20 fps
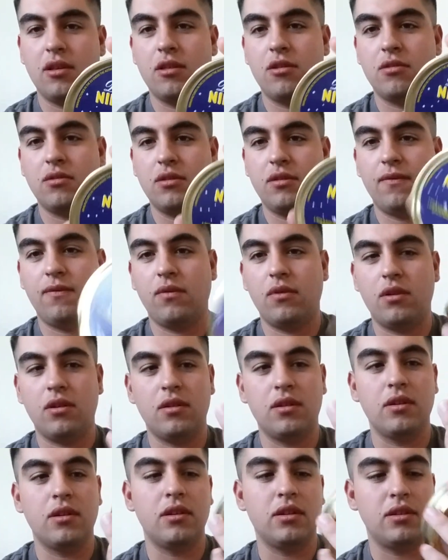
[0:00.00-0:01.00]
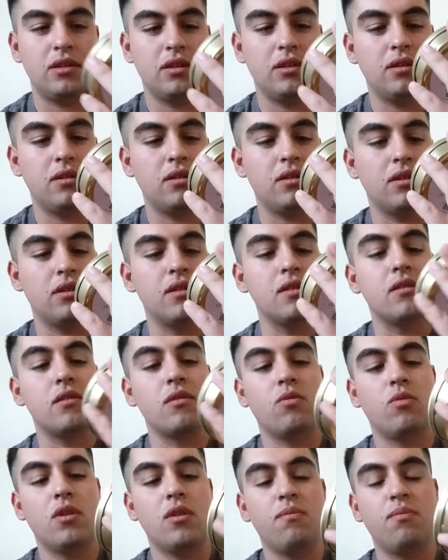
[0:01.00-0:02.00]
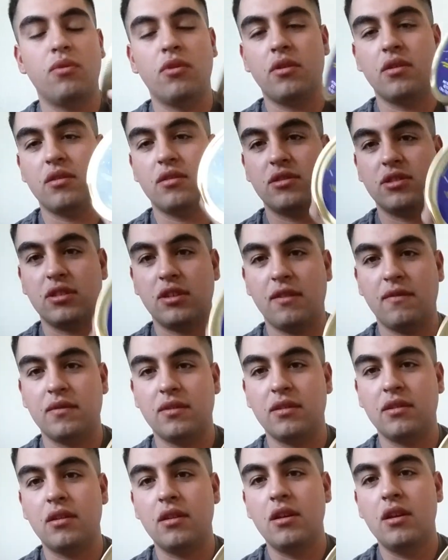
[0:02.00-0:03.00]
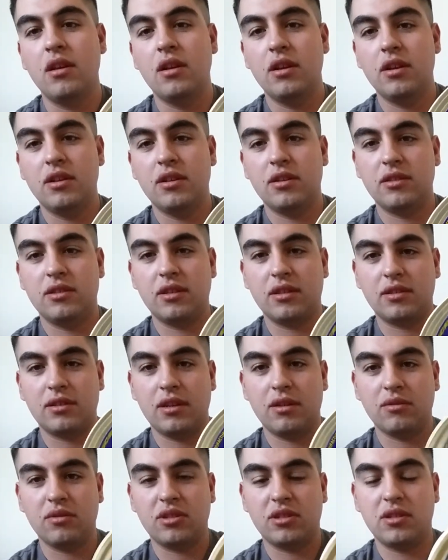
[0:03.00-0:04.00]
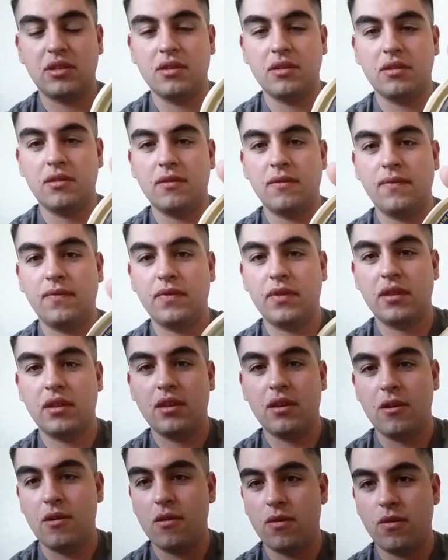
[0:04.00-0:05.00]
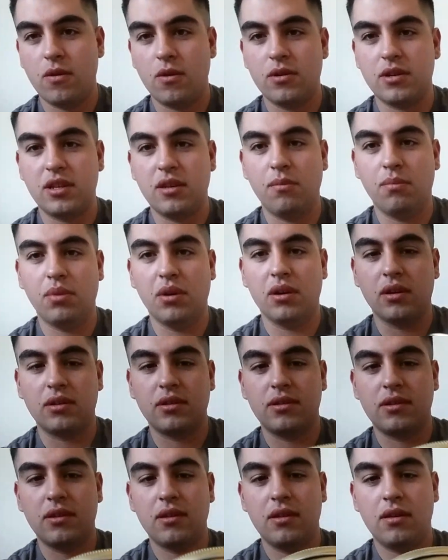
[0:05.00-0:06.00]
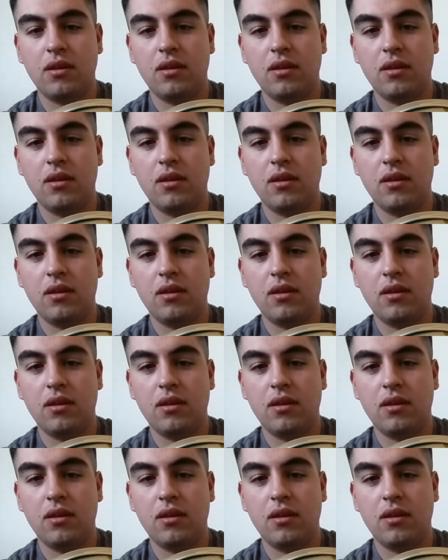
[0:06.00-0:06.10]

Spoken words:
and they're for a tin, 1.76 ounce tin, $13,